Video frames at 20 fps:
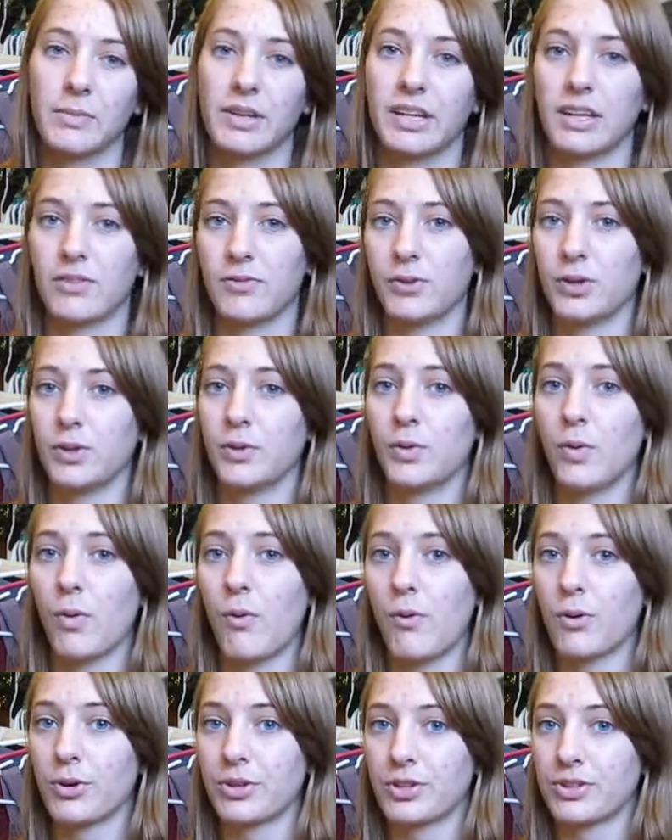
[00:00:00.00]
Like if you
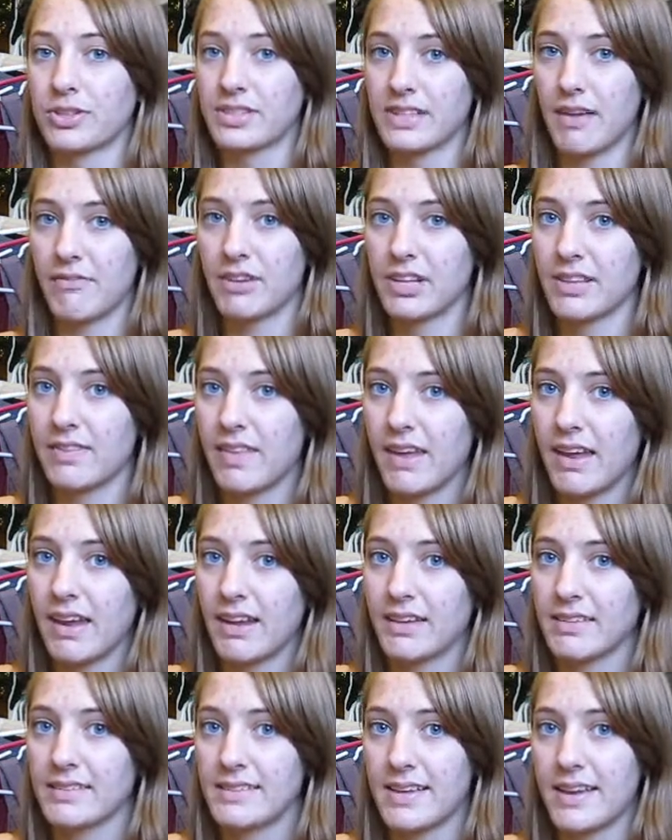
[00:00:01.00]
order seven
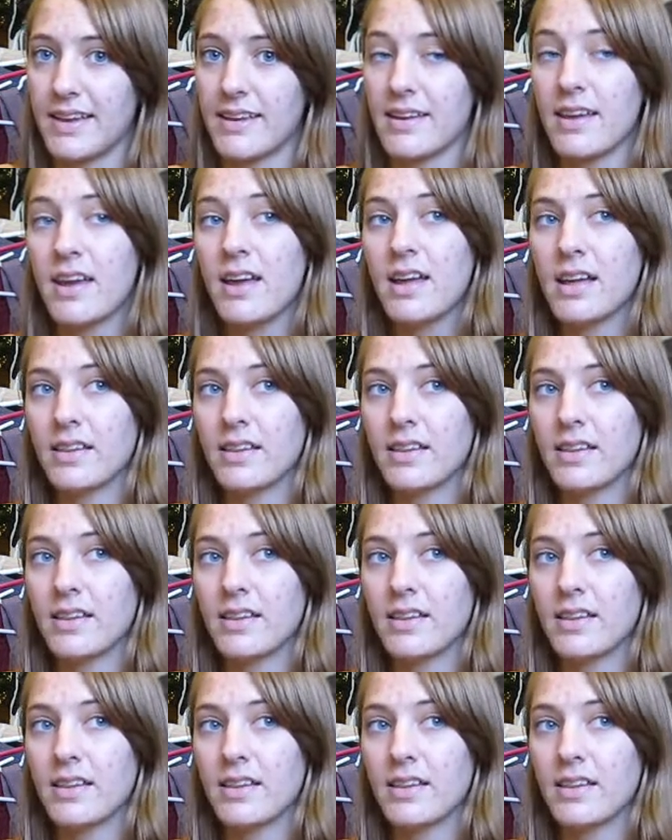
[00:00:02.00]
things and